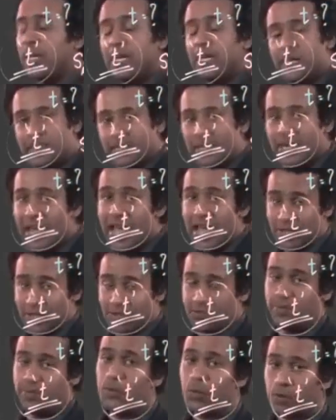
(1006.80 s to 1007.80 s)
learn
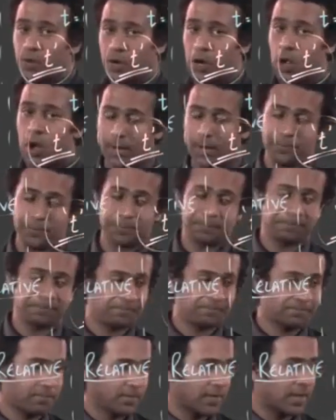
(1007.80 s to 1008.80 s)
as we move along.
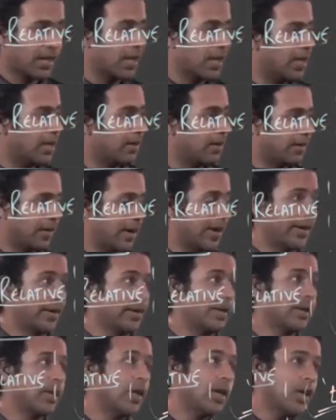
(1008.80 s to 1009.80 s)
Right.
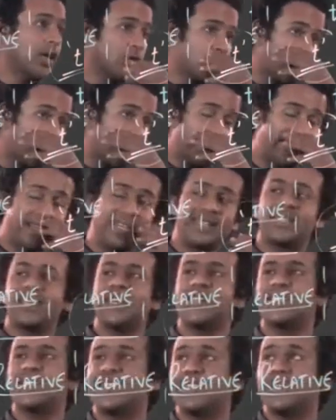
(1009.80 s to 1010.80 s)
So in this
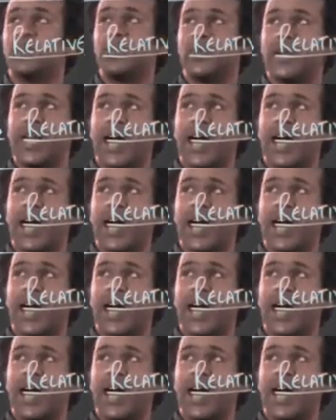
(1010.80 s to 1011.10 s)
session, we